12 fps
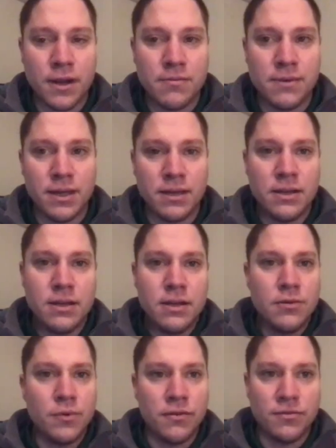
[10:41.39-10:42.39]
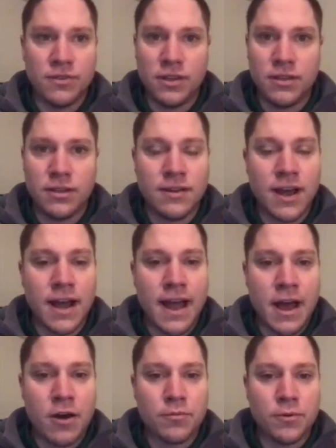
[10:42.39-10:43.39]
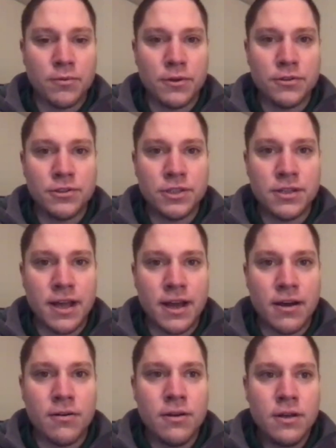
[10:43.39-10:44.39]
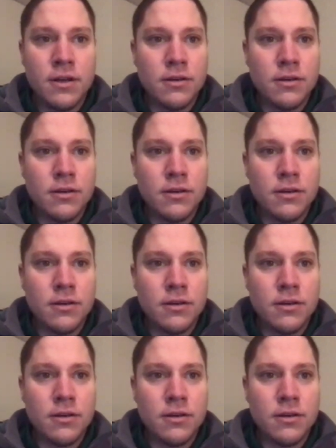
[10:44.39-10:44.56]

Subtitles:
I mean, we've seen the Ty Howe promotion now.